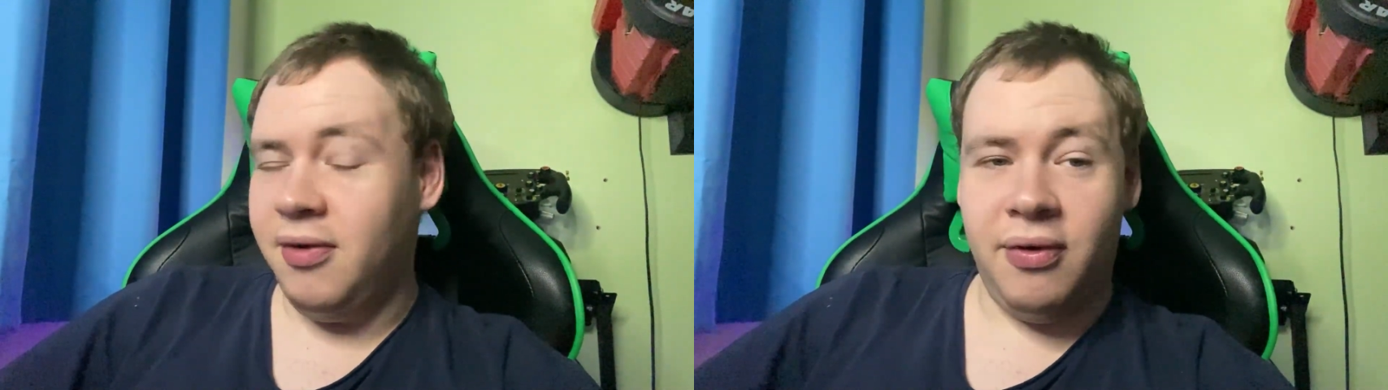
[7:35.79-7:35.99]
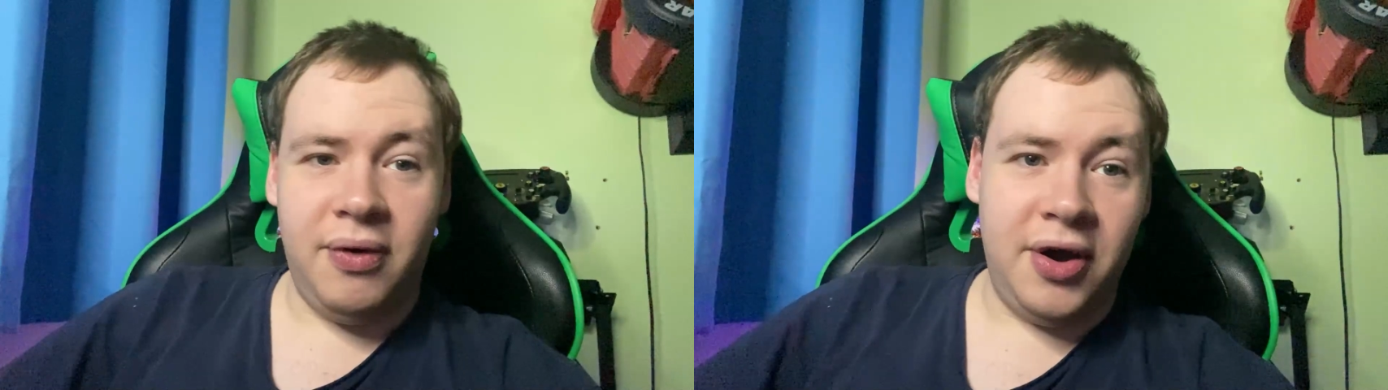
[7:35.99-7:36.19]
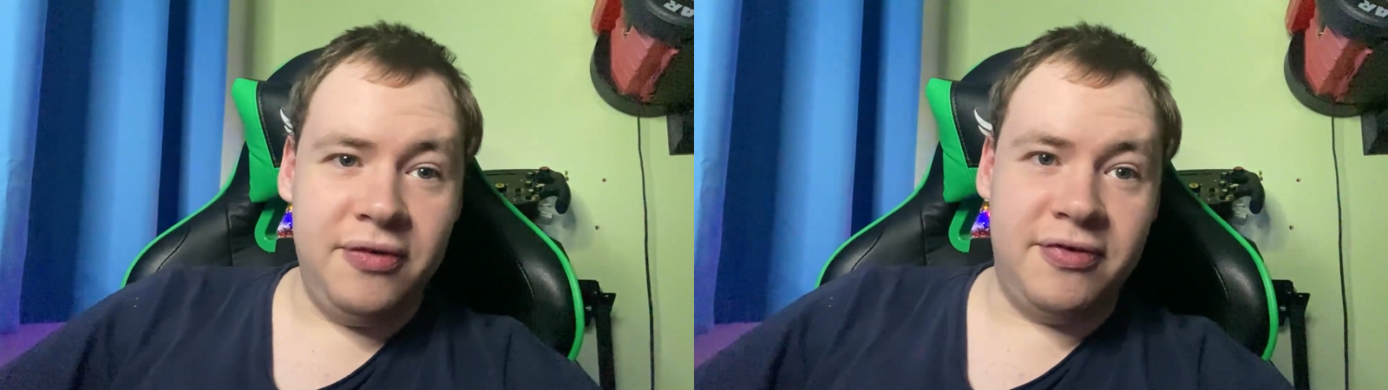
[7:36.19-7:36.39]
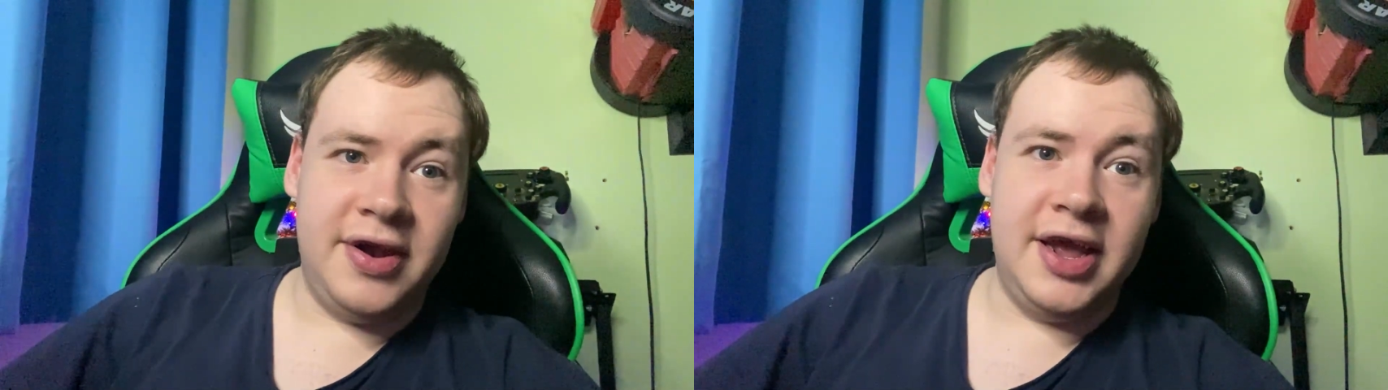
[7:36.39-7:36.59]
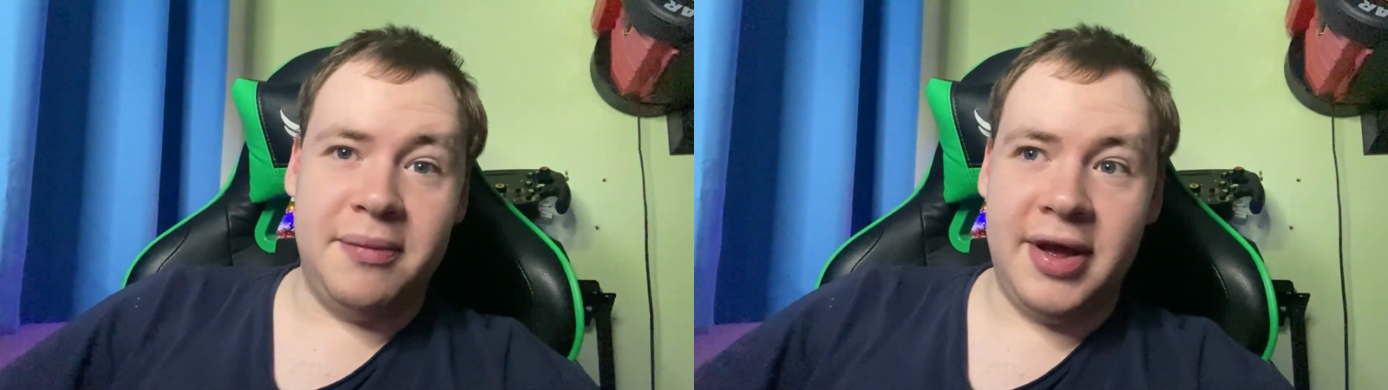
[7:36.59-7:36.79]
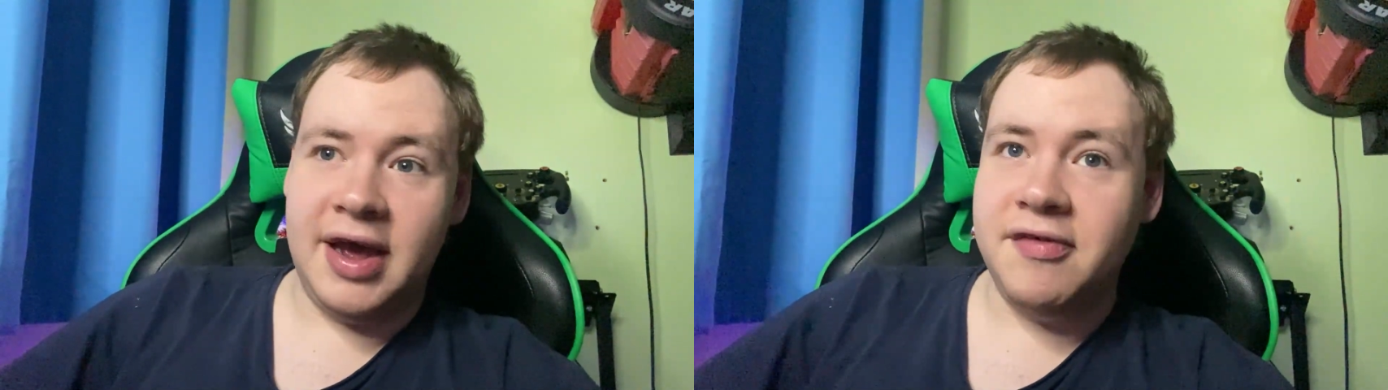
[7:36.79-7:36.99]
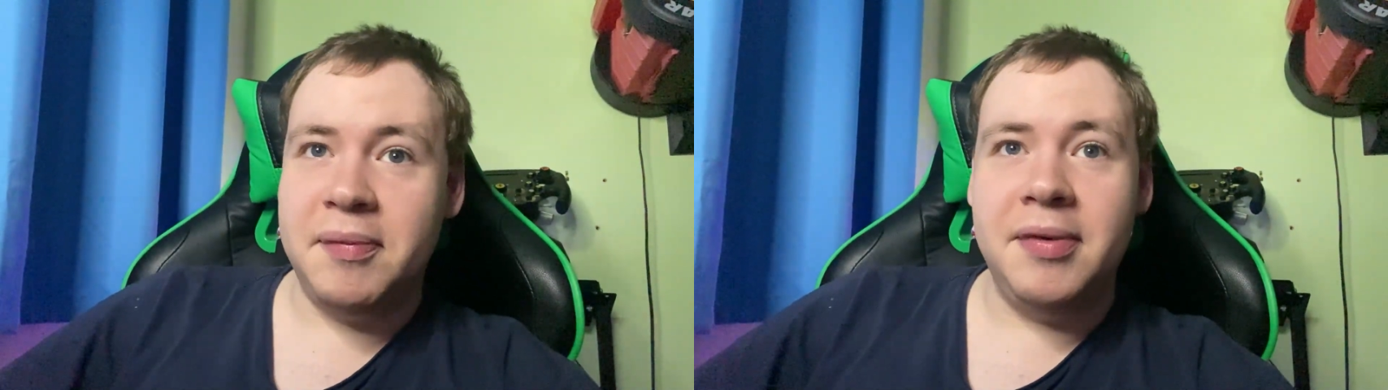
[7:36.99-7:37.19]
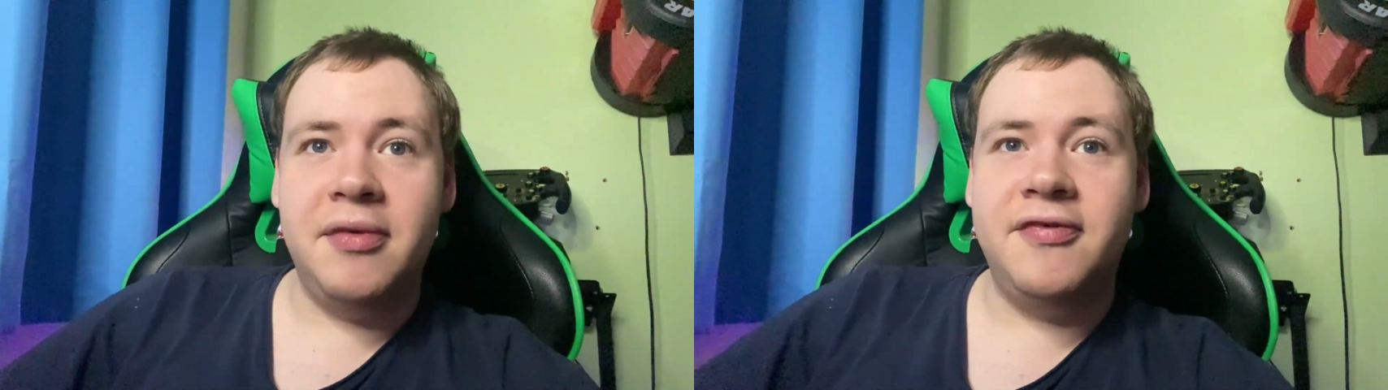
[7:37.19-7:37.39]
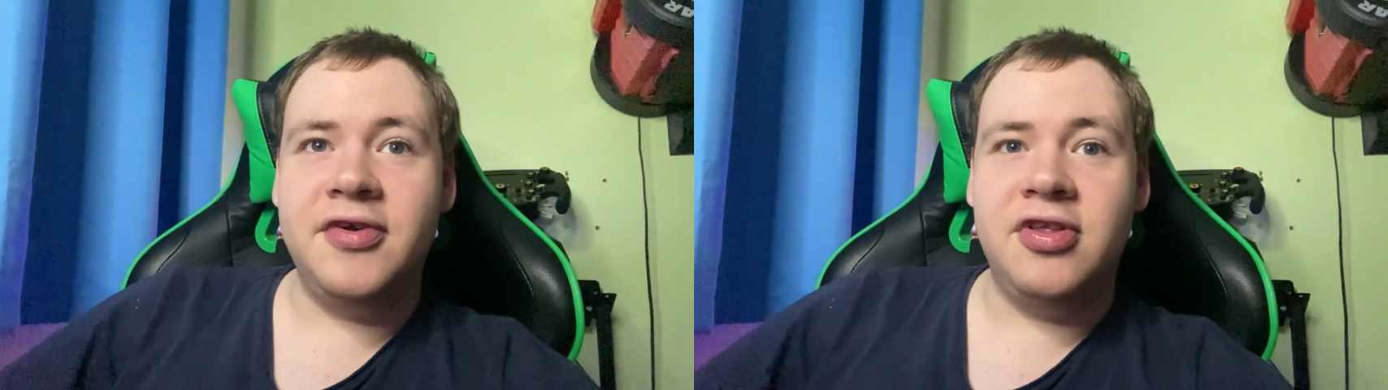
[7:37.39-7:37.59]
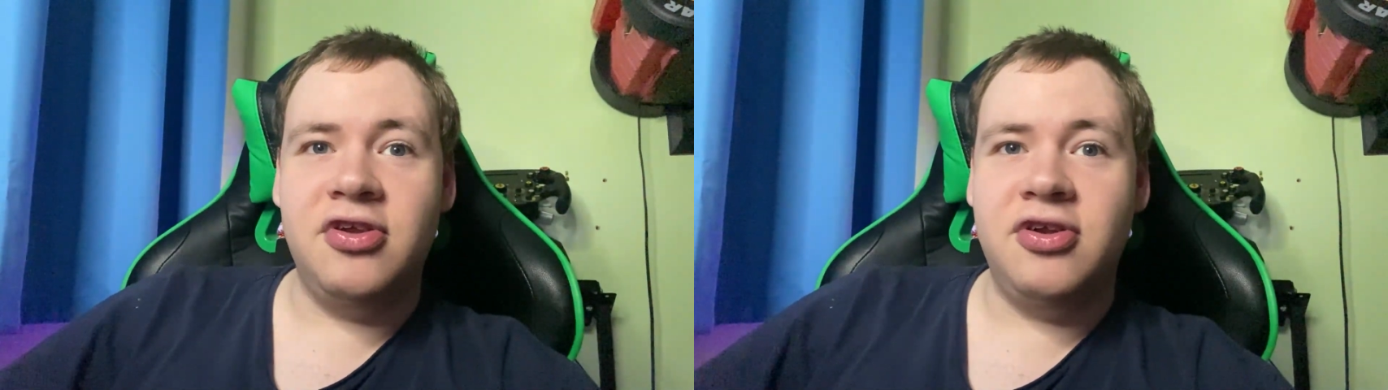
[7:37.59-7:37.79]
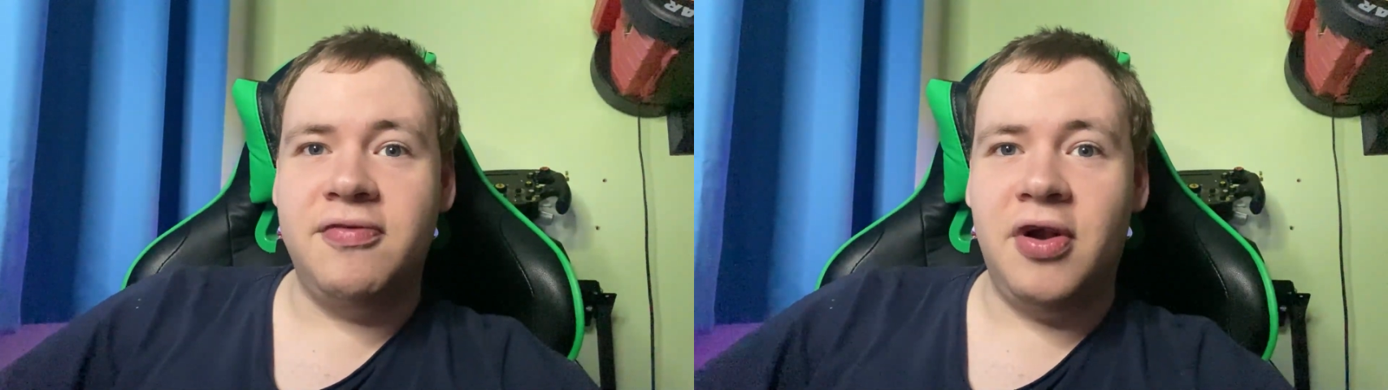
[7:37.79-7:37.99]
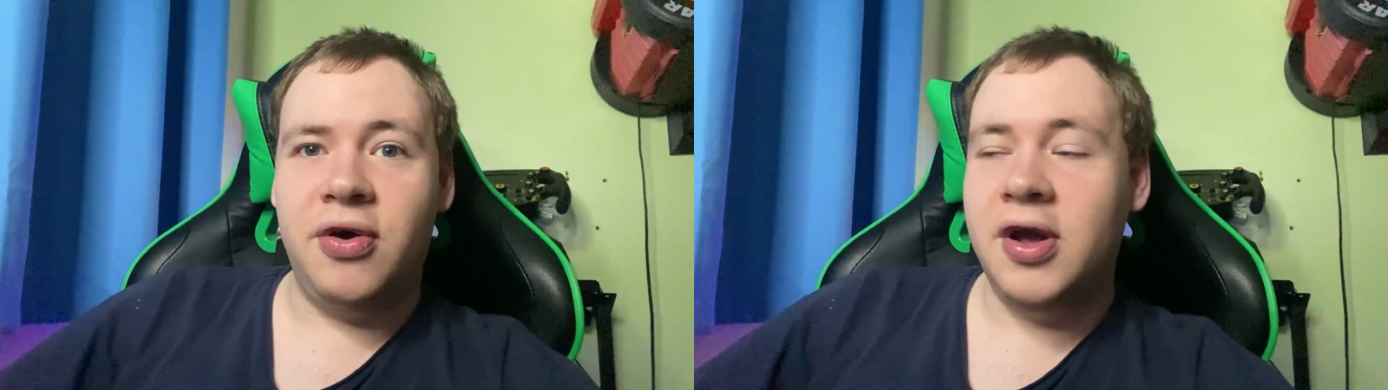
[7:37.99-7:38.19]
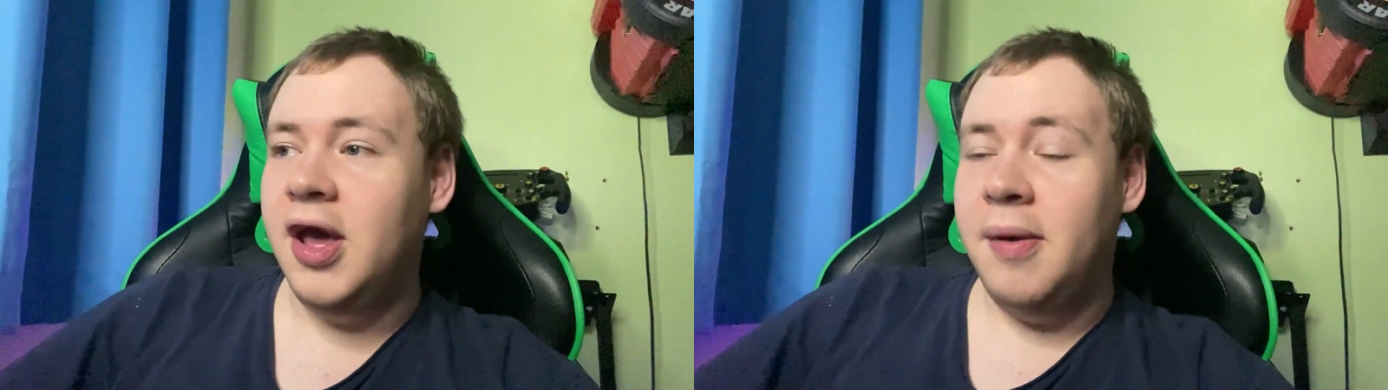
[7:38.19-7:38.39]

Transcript: or hopefully I might have a bit more footage to vlog,